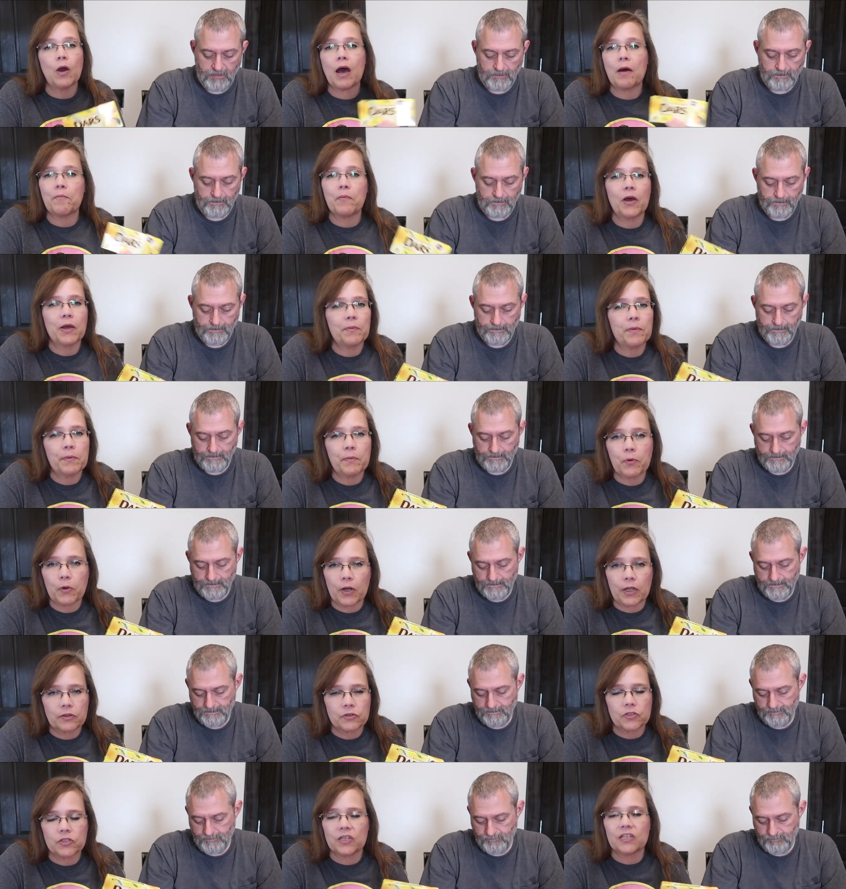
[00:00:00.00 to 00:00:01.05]
Speaker 1: I might be
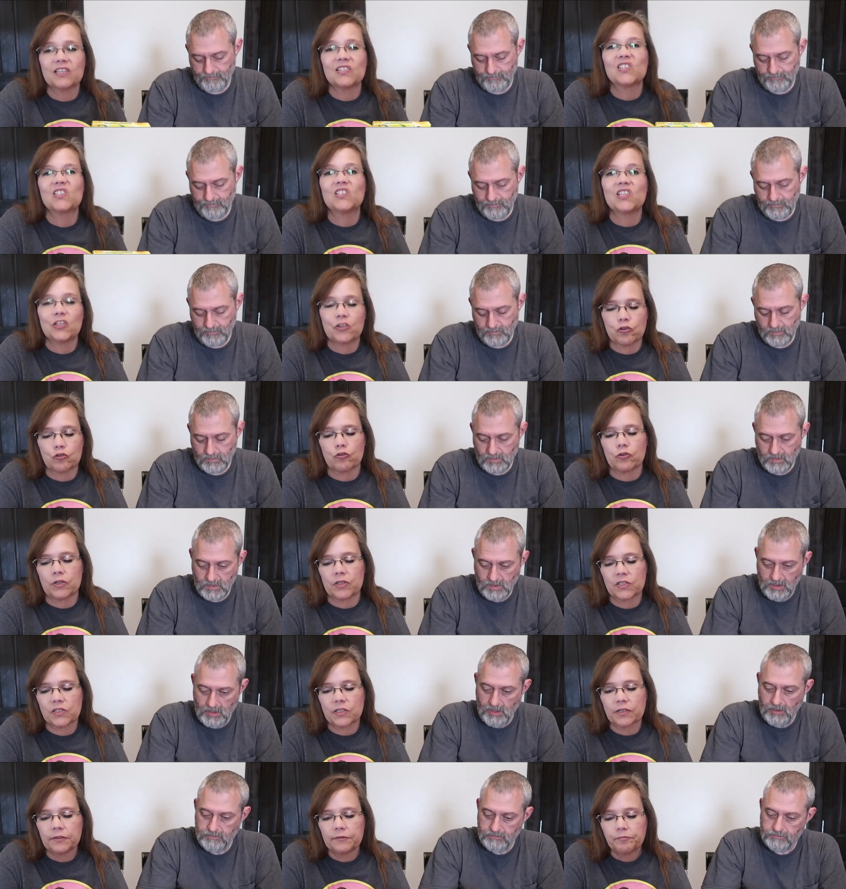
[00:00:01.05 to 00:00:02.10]
pronouncing it,
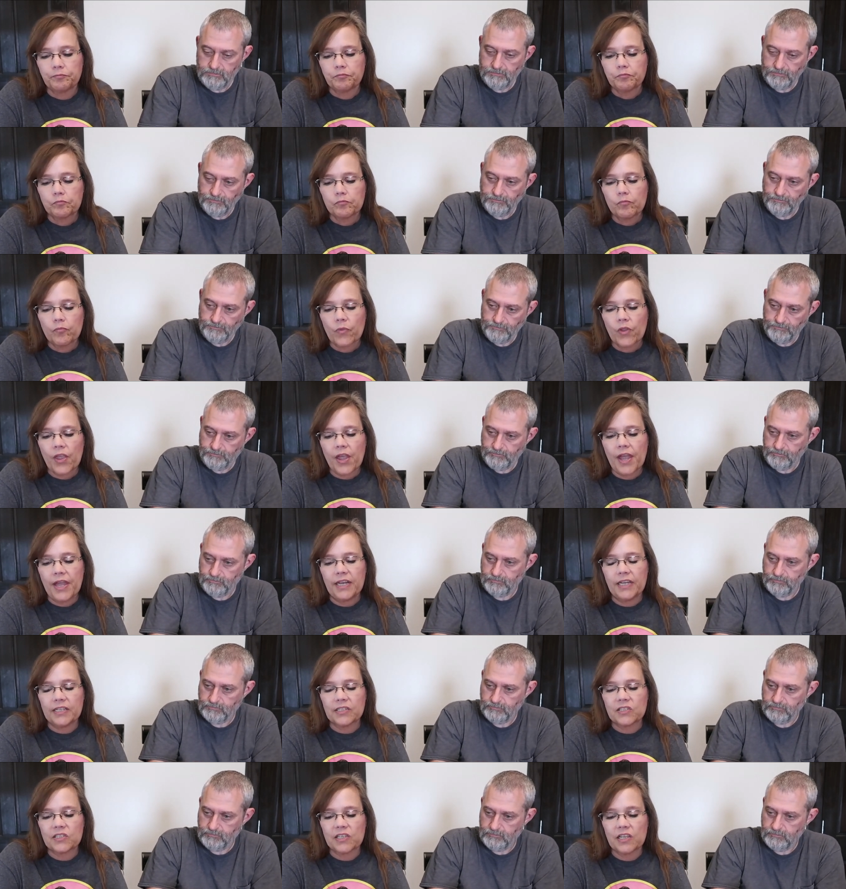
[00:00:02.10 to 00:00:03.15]
citrus.
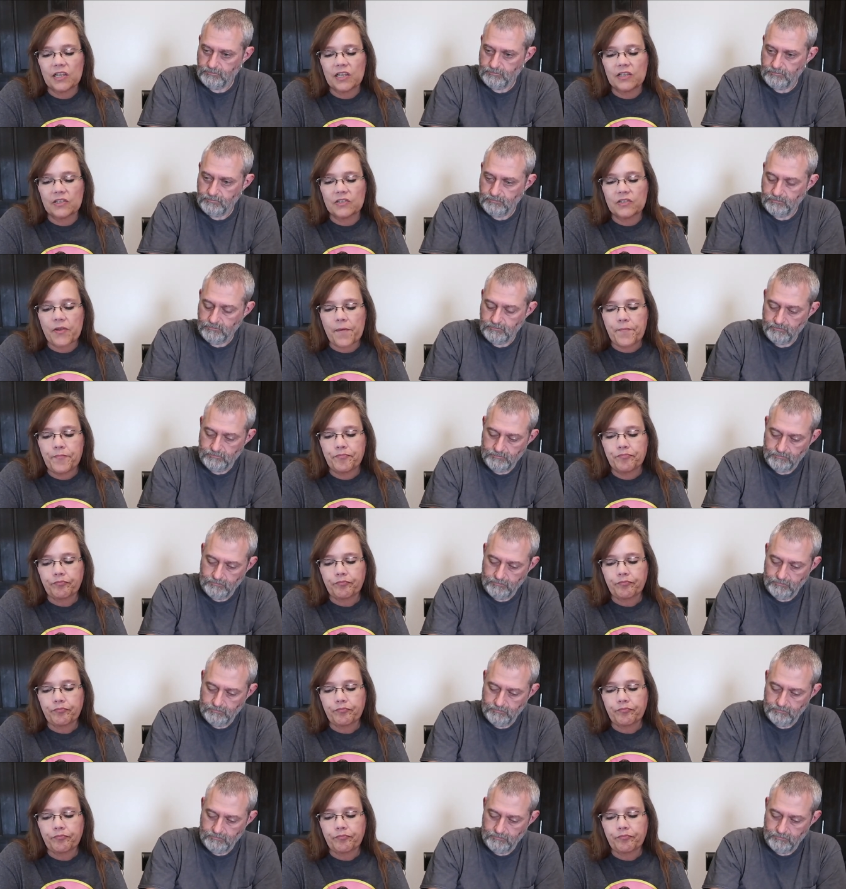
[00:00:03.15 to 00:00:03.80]
And it says,